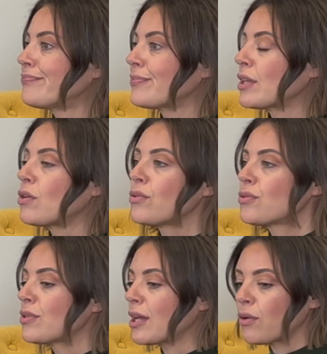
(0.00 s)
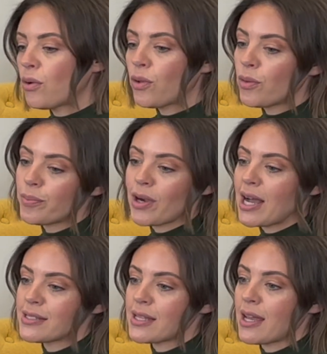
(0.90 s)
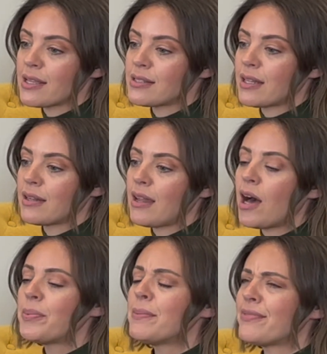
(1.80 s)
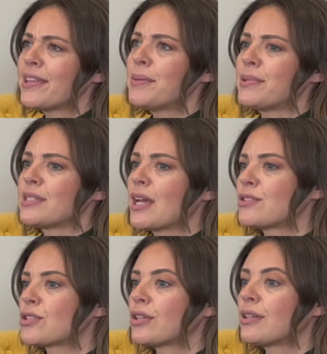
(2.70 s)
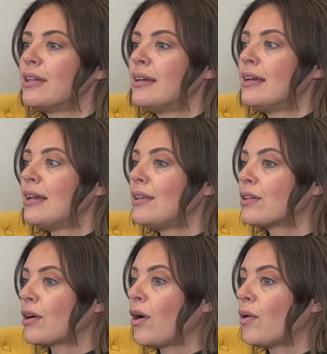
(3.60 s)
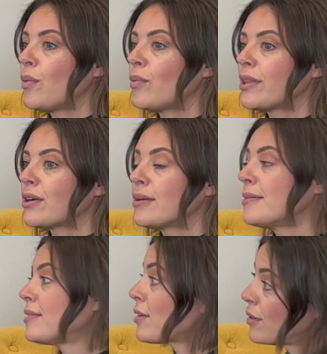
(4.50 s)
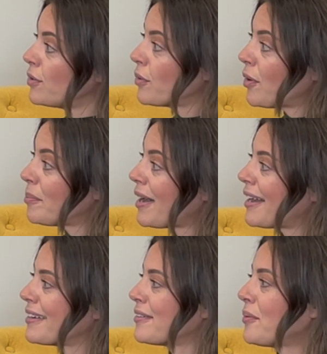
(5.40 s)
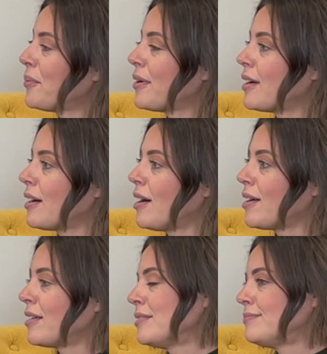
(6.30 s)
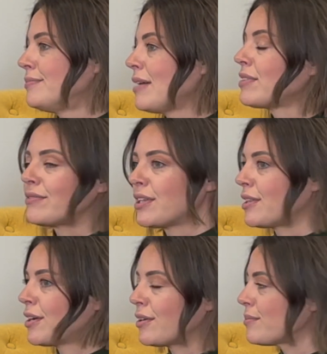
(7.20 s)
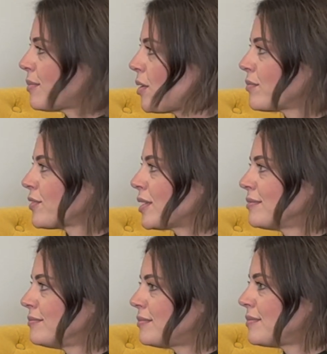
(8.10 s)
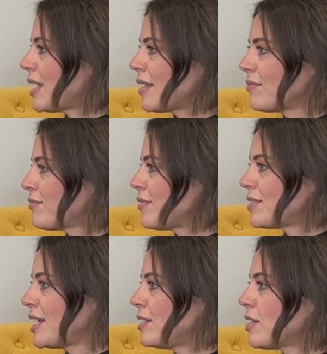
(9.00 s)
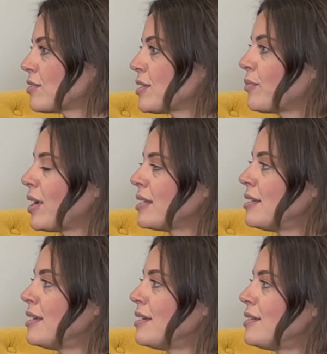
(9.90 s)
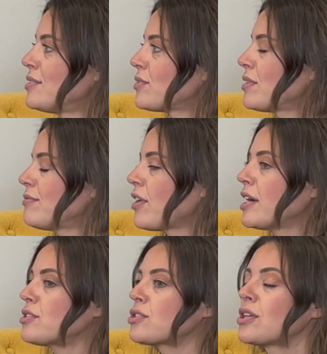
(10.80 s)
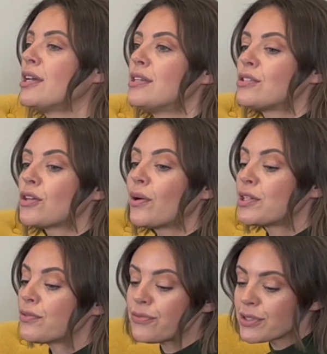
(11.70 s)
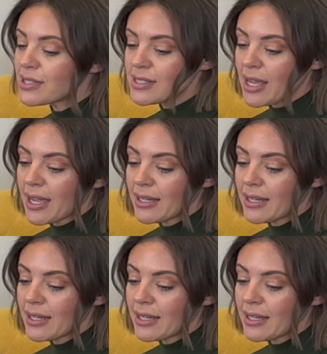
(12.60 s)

go through that whole process, and help them find the potential in their home, whether they're a new home buyer or have lived in their home for 10, 15 years and want to refresh. So I do full design